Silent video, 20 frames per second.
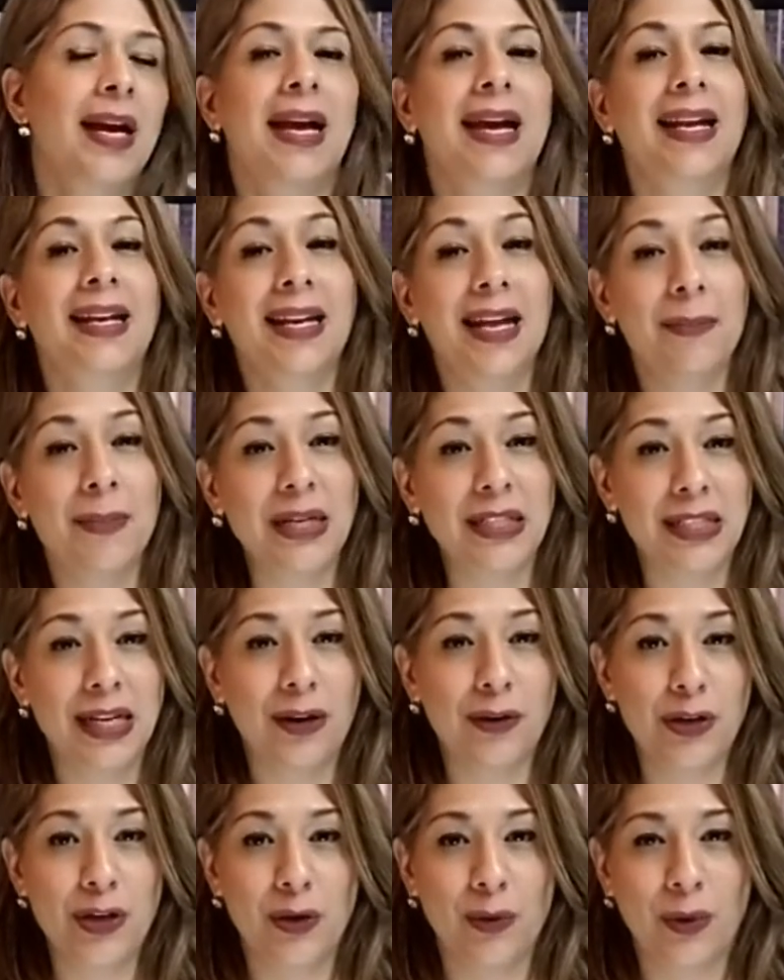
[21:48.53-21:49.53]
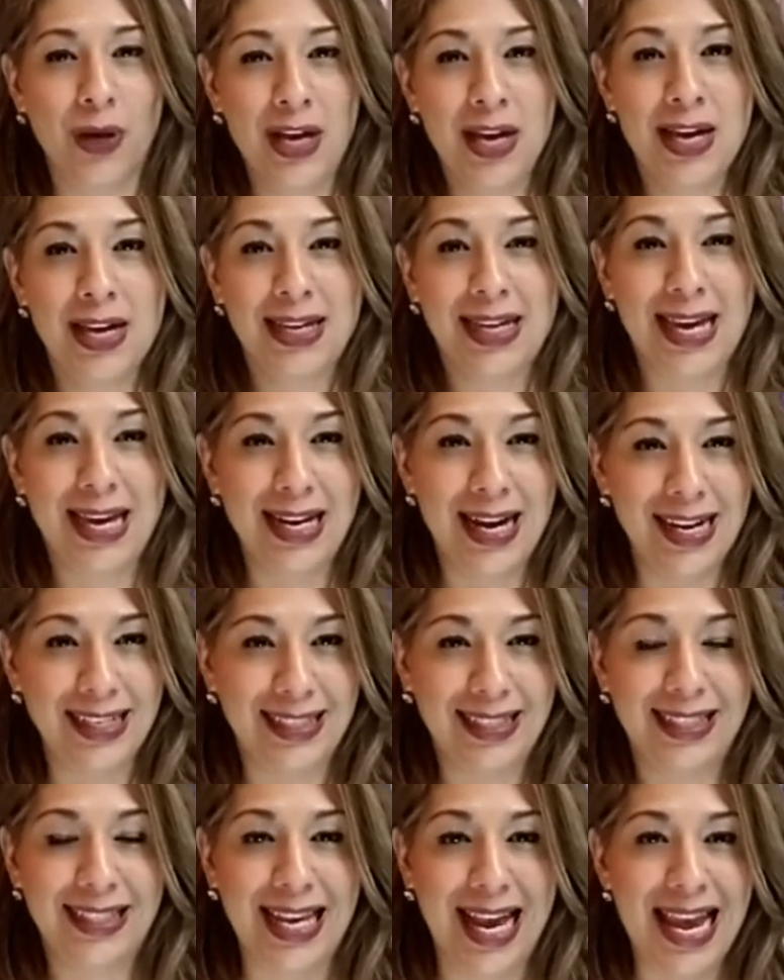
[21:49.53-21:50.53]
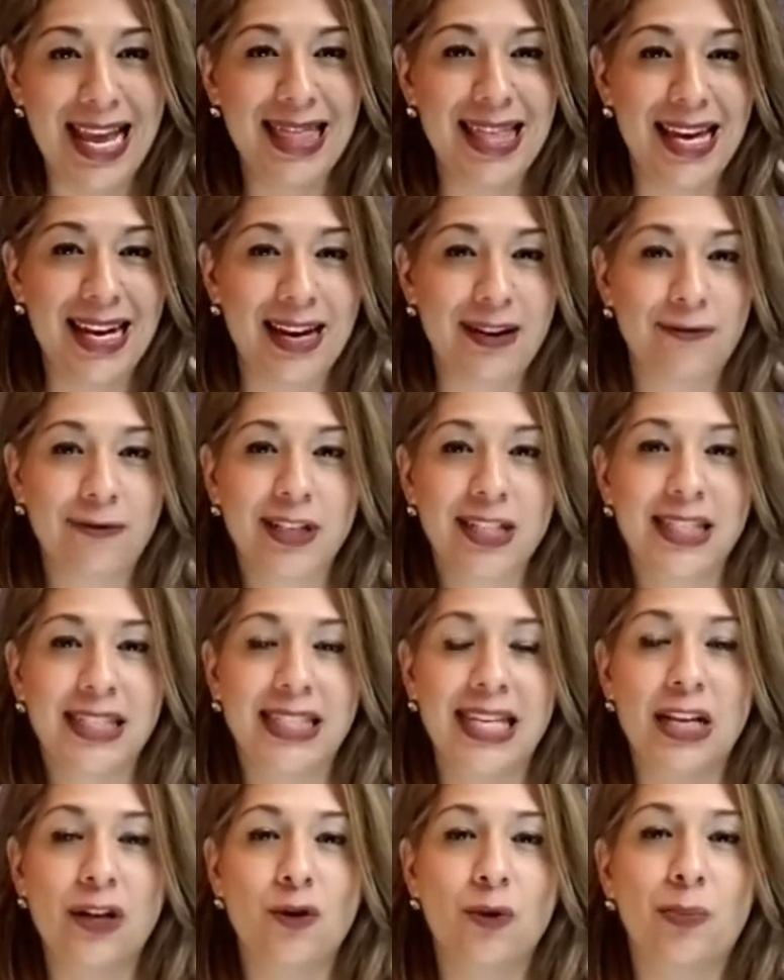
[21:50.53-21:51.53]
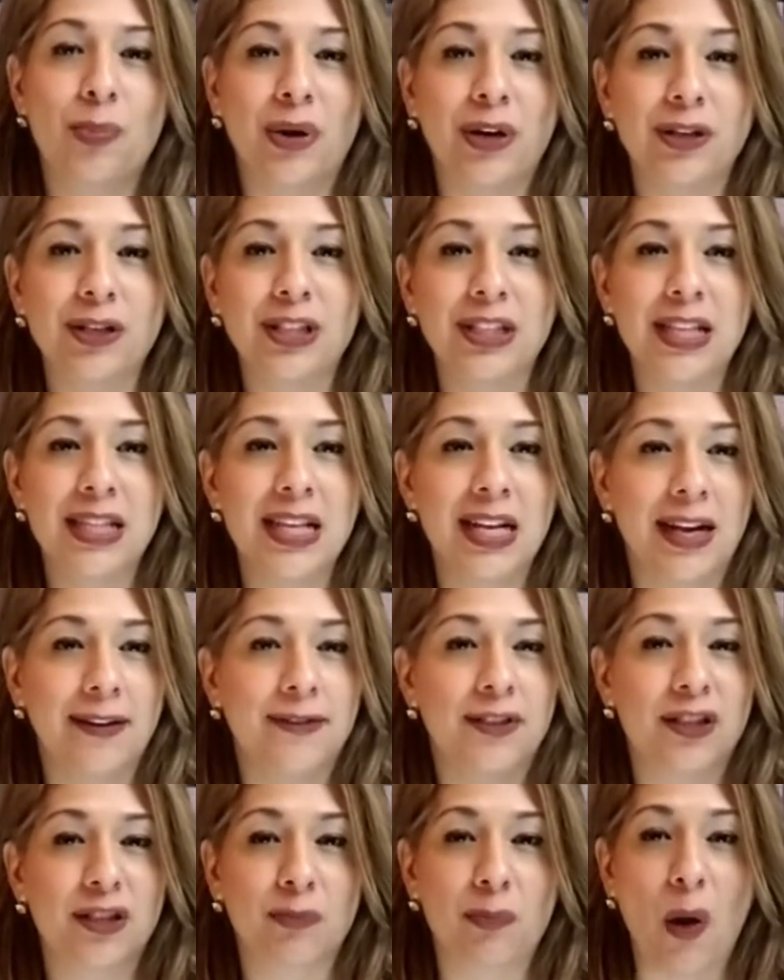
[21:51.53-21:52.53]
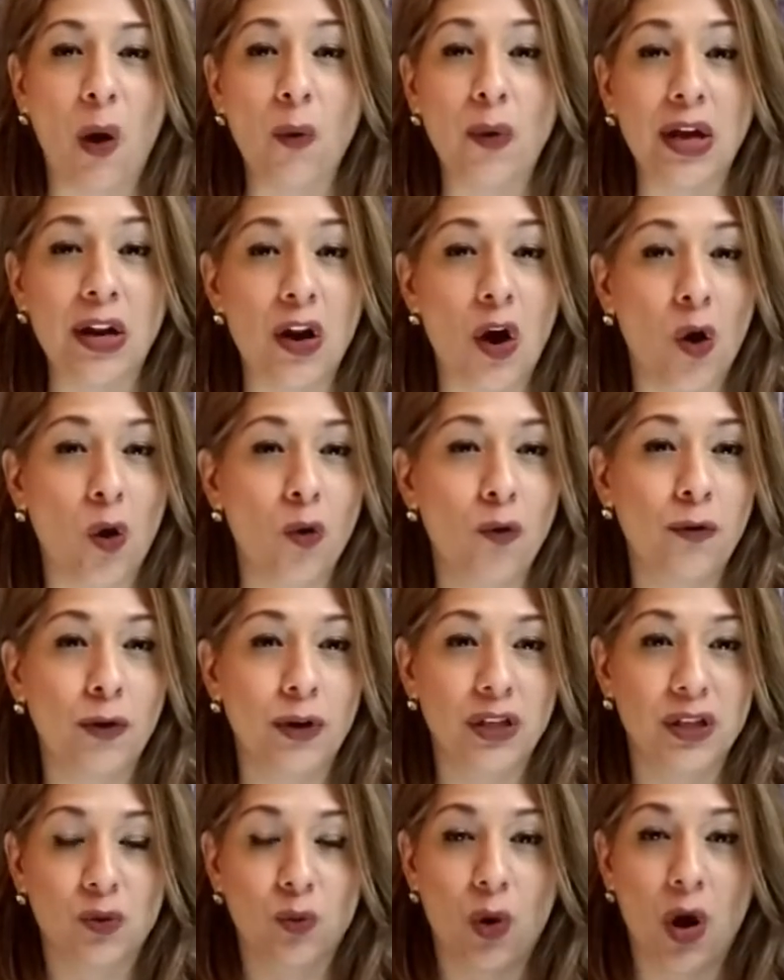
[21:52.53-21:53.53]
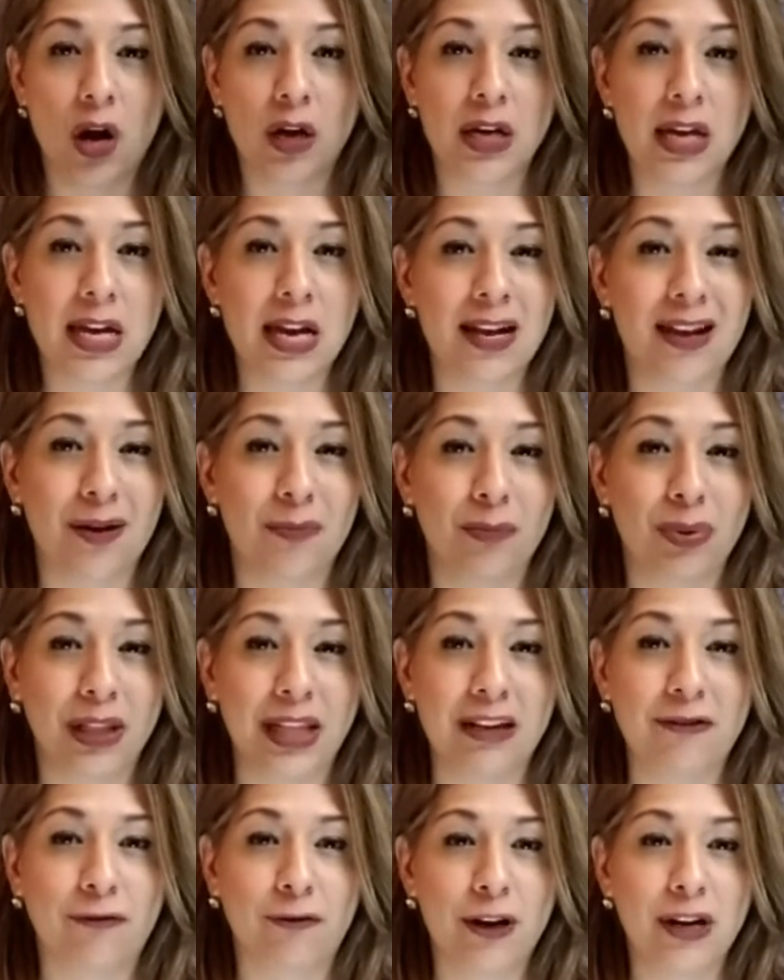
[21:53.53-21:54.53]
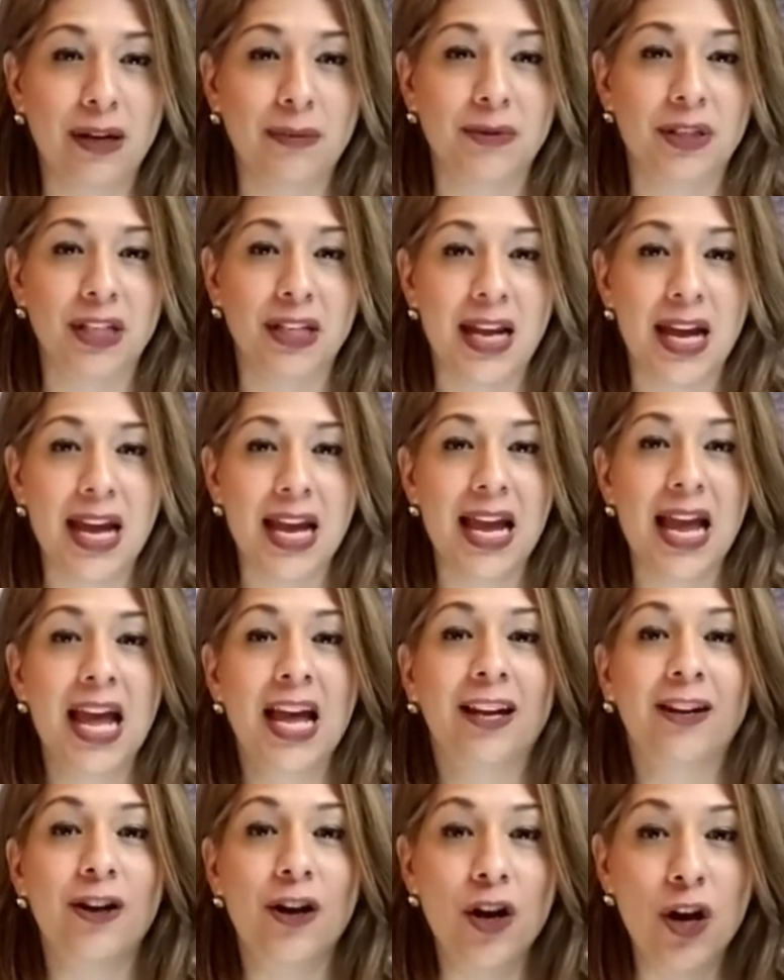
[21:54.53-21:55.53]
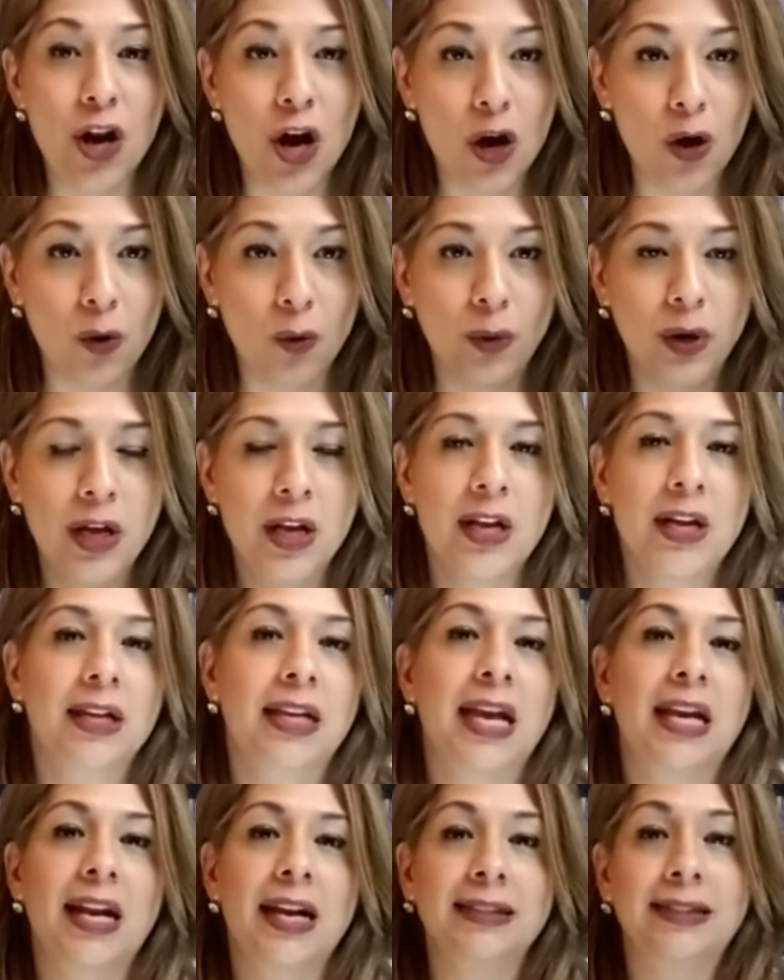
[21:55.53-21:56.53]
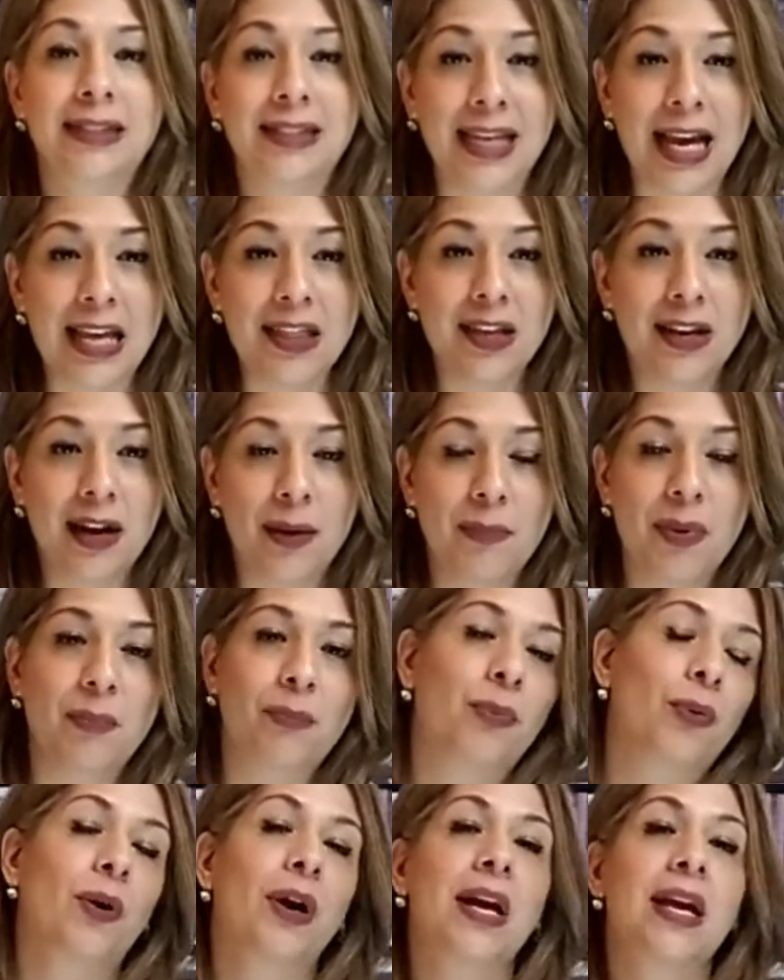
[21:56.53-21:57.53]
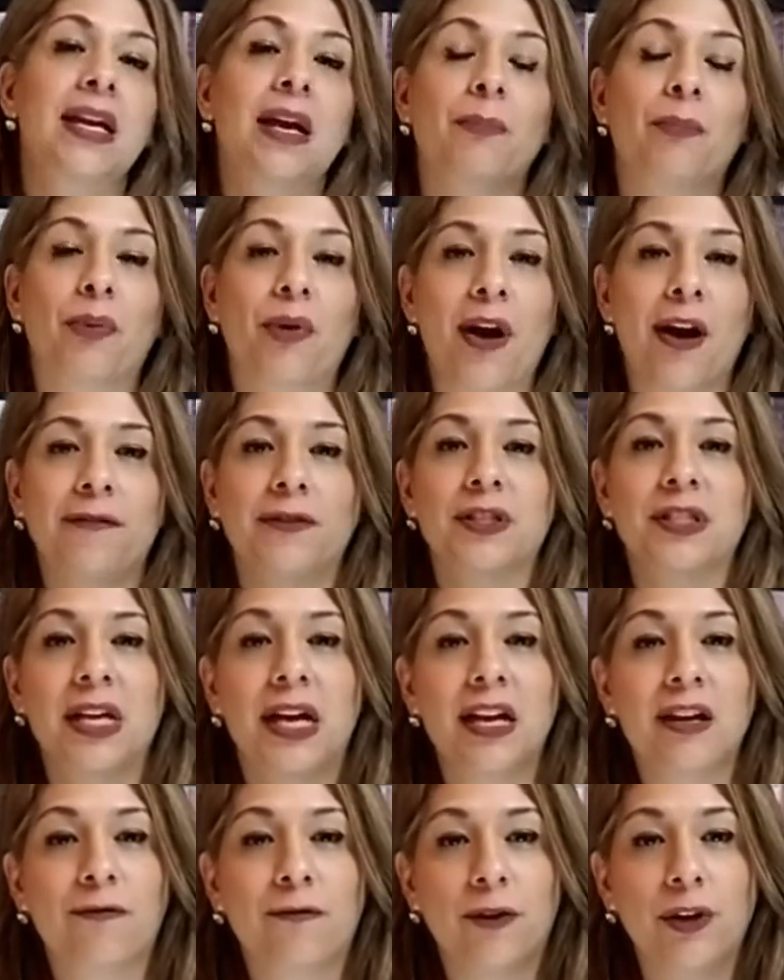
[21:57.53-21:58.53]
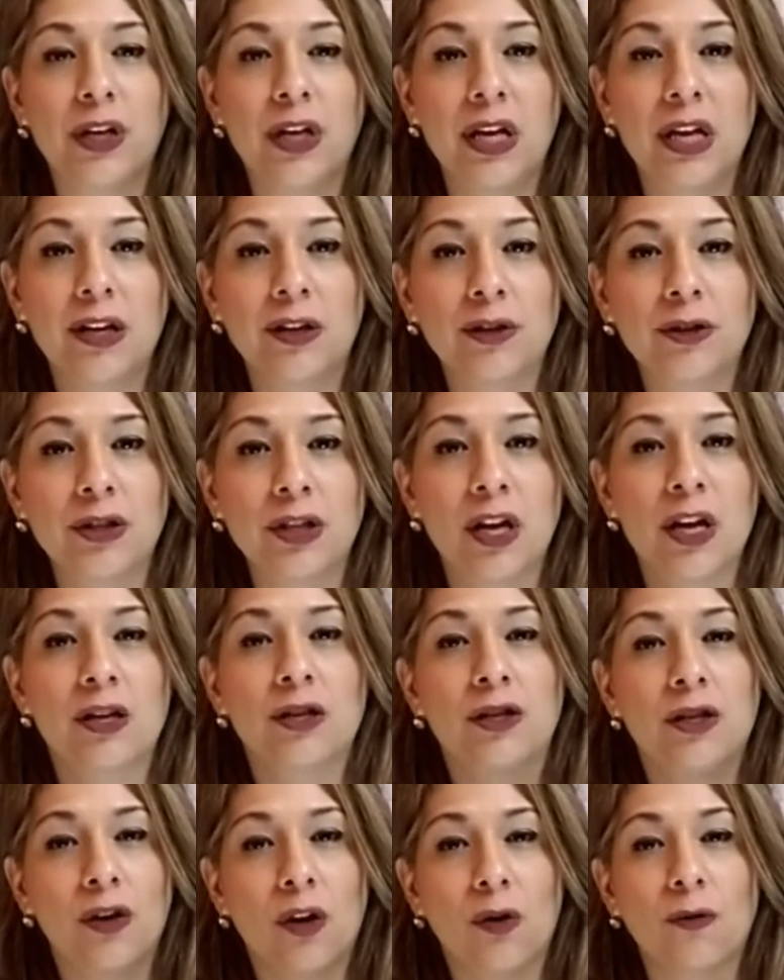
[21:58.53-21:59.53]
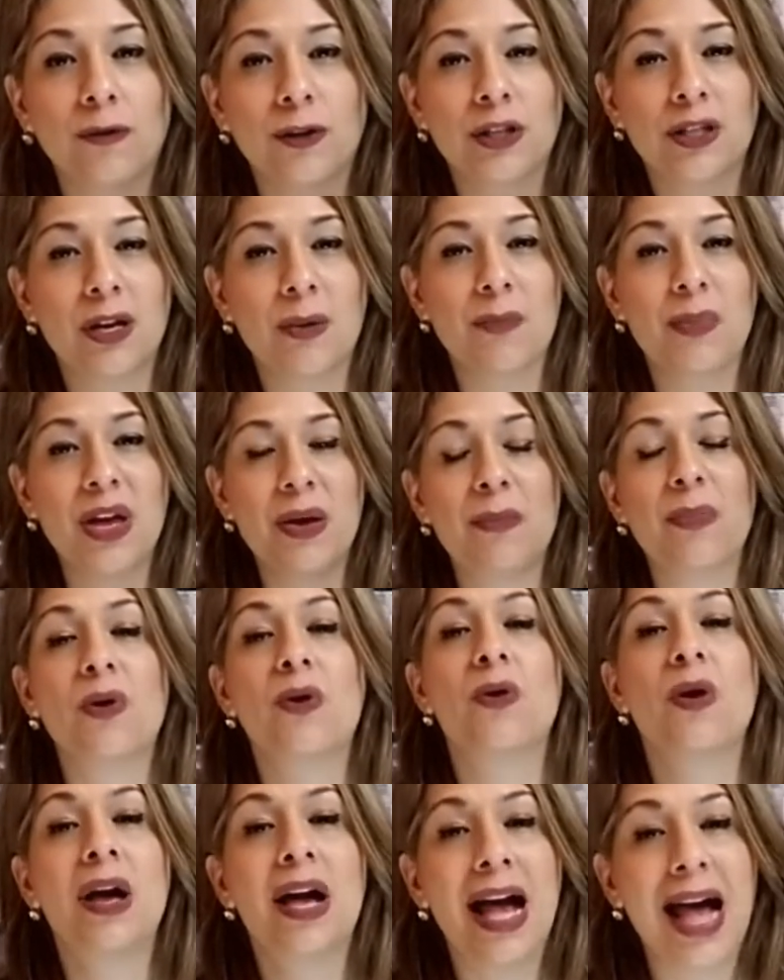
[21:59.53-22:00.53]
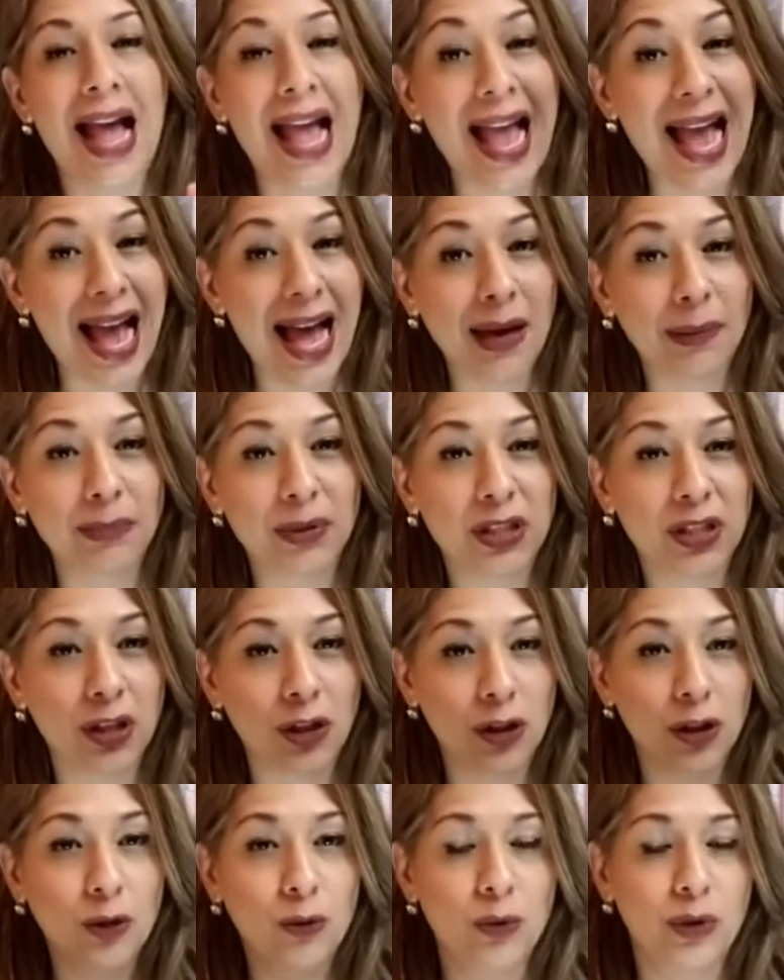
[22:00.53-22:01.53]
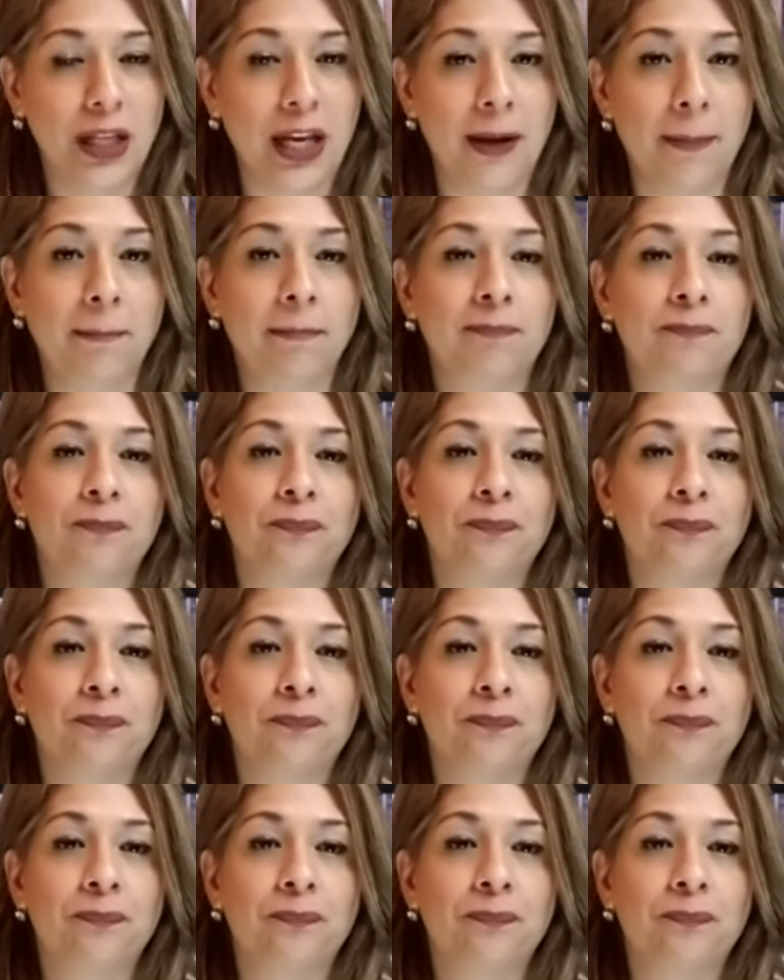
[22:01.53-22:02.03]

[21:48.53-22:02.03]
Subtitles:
And let me tell you, can I say that every single person that I've spoken over is walking in complete freedom today? No. Can I say that I've been praying and prophesying for years over some people? Absolutely.